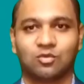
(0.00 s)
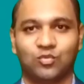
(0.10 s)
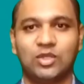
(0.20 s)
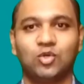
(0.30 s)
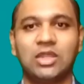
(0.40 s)

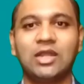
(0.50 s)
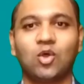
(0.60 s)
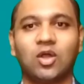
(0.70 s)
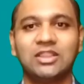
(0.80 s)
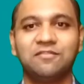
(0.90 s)
We know that
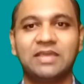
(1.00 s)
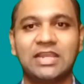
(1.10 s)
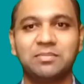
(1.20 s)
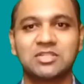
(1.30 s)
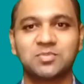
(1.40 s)
all the
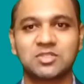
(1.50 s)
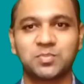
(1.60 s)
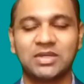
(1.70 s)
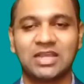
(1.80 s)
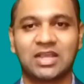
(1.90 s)
variables
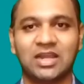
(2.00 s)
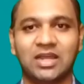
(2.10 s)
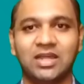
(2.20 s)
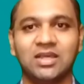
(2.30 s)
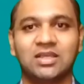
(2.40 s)
must be
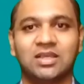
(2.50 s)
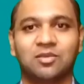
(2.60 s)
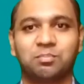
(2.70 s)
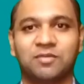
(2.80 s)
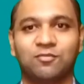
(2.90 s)
declared
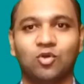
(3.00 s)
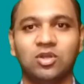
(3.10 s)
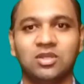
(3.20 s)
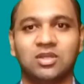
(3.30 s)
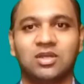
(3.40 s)

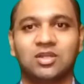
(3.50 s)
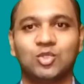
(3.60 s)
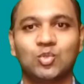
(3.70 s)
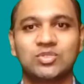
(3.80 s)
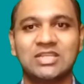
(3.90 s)
before
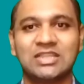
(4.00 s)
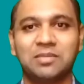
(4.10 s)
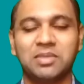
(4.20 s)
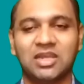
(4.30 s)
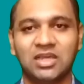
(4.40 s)
using
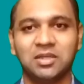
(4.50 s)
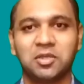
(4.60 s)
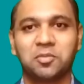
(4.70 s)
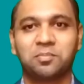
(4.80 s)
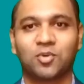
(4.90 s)
them in a
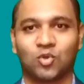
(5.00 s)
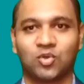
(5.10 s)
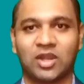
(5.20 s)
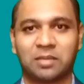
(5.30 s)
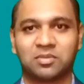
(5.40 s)

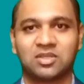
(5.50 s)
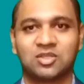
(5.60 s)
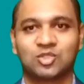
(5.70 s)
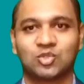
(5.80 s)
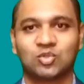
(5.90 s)
program.
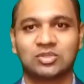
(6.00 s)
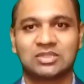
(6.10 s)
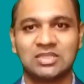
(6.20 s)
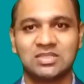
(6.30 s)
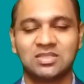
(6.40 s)
So
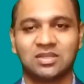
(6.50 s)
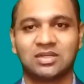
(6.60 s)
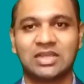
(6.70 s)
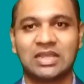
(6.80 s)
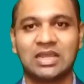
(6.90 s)
this
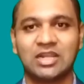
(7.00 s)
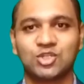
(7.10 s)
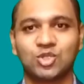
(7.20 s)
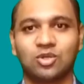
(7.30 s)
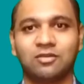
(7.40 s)

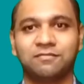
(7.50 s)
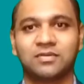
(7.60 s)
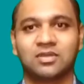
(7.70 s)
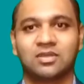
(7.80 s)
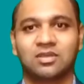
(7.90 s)
declaration of
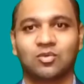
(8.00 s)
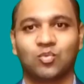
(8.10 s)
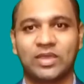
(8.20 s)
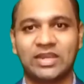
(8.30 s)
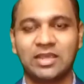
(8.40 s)

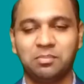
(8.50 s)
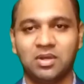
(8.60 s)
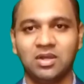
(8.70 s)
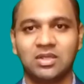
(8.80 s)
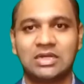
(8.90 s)

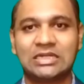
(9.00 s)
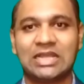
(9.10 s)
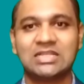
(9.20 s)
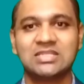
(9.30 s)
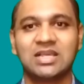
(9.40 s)
variable
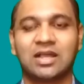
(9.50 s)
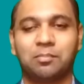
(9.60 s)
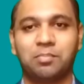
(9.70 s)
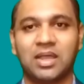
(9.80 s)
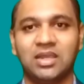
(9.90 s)
tells the
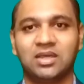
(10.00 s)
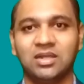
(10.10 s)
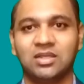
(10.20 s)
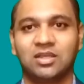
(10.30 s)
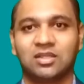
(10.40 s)

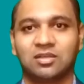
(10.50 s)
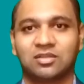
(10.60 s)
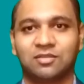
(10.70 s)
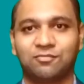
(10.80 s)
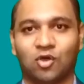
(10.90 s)
compiler
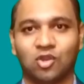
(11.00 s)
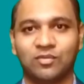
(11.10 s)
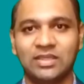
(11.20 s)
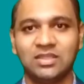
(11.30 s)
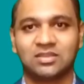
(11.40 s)
the
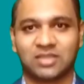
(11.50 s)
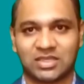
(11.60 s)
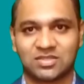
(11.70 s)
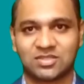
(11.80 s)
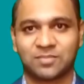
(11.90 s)
following
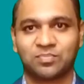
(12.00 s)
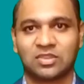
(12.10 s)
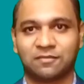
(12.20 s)
things.